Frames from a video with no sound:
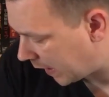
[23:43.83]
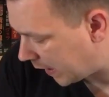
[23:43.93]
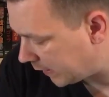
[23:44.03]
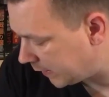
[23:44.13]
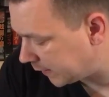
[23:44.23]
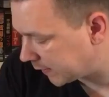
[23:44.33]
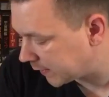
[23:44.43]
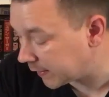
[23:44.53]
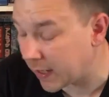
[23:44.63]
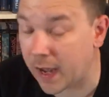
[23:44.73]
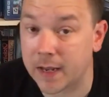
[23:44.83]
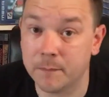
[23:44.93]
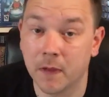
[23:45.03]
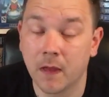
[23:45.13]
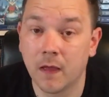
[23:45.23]
and this is a
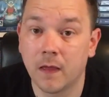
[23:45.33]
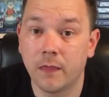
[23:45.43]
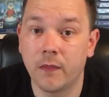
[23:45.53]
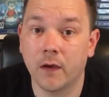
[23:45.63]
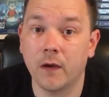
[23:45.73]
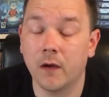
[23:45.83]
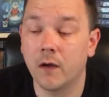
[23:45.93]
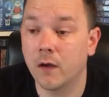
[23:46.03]
game that